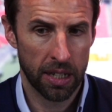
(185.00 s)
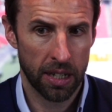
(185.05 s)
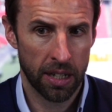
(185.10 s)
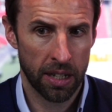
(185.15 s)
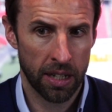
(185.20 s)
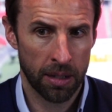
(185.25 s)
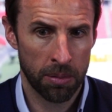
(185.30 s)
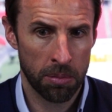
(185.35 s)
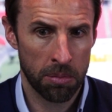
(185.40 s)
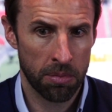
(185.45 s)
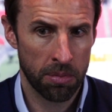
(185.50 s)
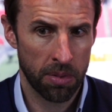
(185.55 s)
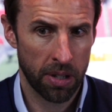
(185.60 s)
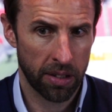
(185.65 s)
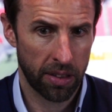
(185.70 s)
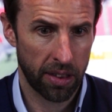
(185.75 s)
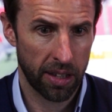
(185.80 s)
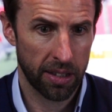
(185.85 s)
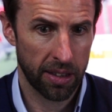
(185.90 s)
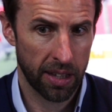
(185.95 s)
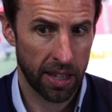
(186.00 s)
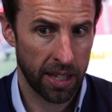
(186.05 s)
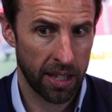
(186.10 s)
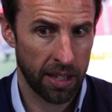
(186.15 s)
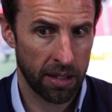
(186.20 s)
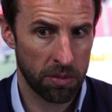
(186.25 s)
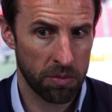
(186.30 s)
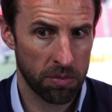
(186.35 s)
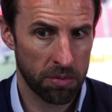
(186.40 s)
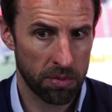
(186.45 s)
I think
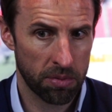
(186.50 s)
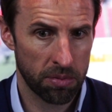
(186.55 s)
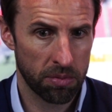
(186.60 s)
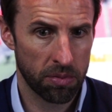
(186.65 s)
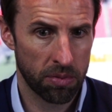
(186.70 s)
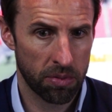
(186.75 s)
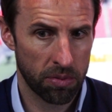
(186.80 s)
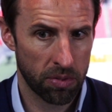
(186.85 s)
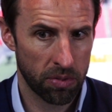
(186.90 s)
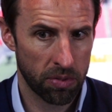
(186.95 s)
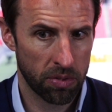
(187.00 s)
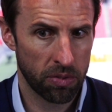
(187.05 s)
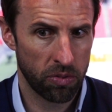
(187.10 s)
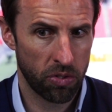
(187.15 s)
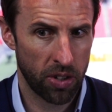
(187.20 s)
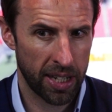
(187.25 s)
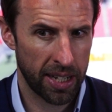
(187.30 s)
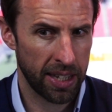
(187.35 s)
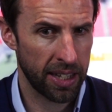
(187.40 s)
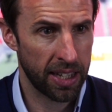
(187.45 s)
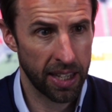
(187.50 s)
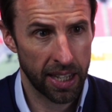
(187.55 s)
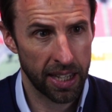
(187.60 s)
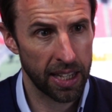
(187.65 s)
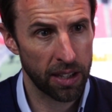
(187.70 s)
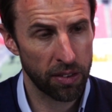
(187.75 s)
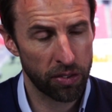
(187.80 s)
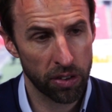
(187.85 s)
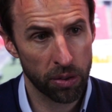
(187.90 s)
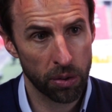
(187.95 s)
they're really
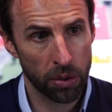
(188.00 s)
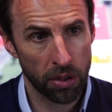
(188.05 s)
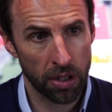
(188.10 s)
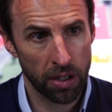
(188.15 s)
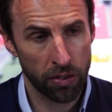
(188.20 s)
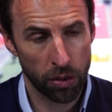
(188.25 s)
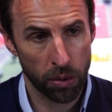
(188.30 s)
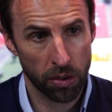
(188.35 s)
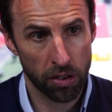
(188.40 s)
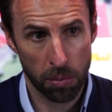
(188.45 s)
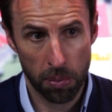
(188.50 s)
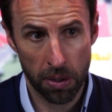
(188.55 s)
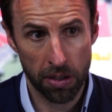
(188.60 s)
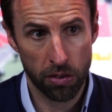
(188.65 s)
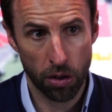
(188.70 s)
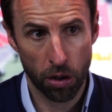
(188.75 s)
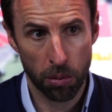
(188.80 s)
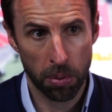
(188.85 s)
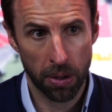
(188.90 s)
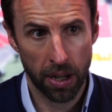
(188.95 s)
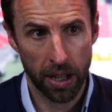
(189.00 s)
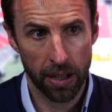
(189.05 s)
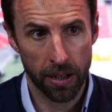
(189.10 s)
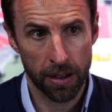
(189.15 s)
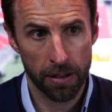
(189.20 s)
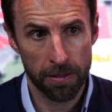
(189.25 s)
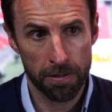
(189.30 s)
key if you want to be a top player.